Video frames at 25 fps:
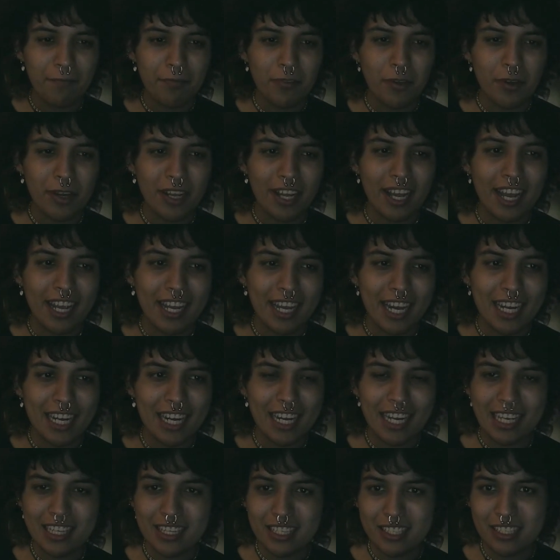Okay, I kind
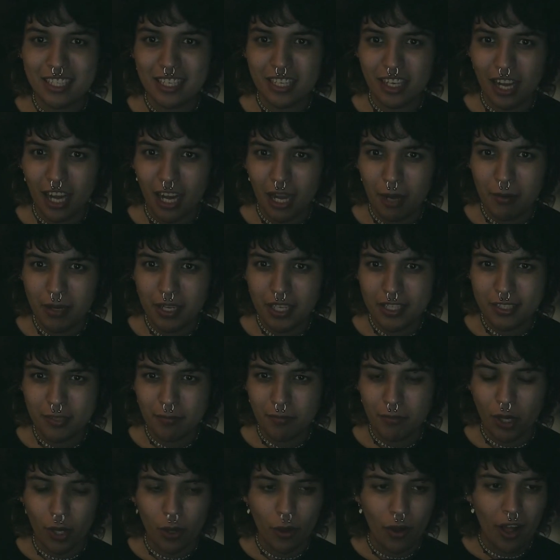of get this in
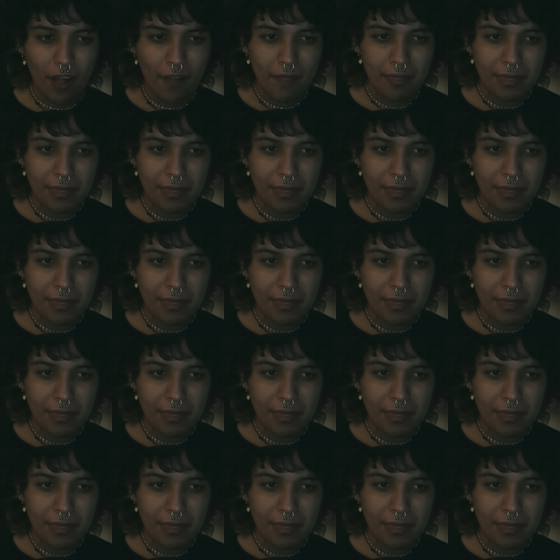communism though.